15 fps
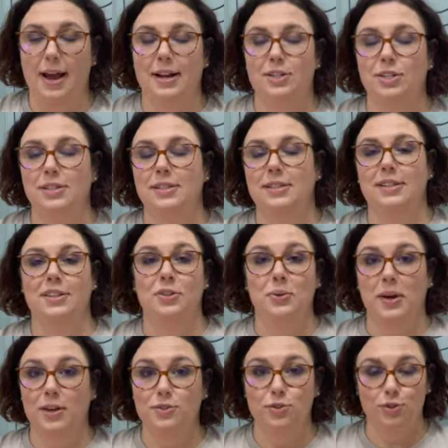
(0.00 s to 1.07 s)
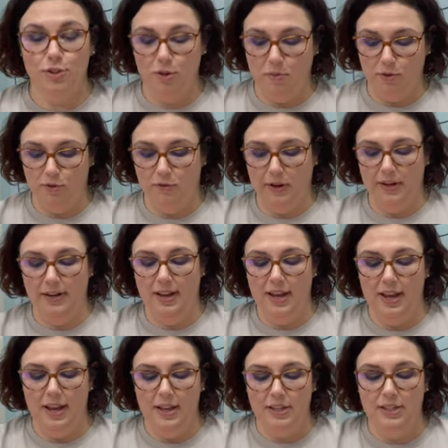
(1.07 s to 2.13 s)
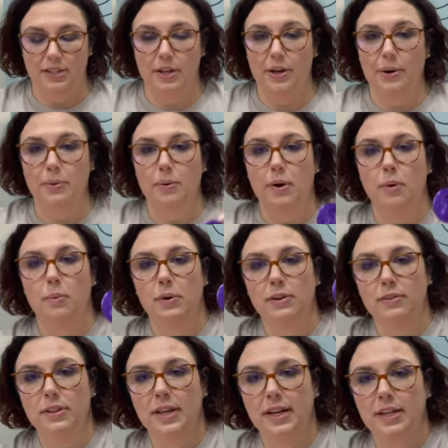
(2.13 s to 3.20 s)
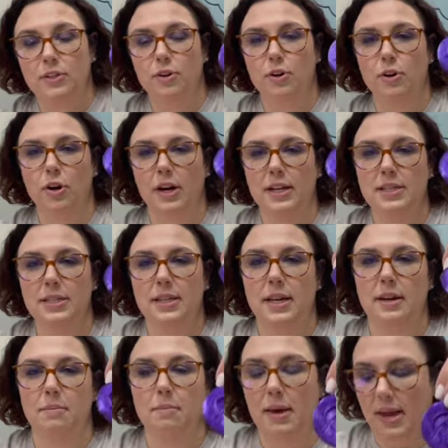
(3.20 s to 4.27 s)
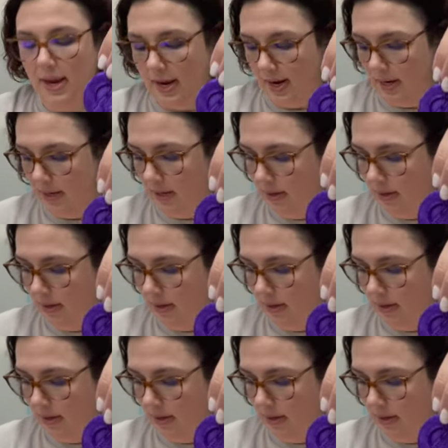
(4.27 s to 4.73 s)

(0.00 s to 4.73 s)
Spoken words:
you guys are so much fun. So one of the ladies, her grandson made